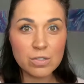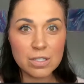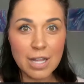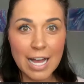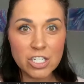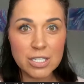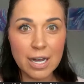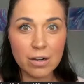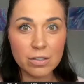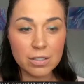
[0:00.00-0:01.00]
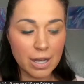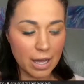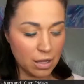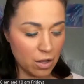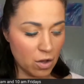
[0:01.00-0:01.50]
lashes out.
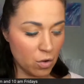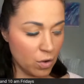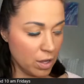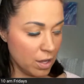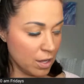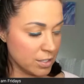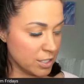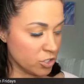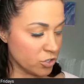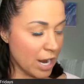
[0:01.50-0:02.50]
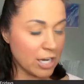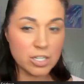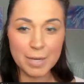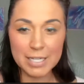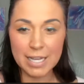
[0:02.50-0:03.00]
Hello.
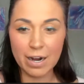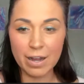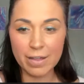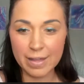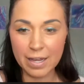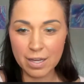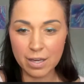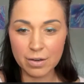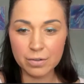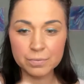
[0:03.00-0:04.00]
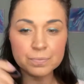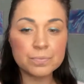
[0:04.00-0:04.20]
Distraction mascara. Thank you.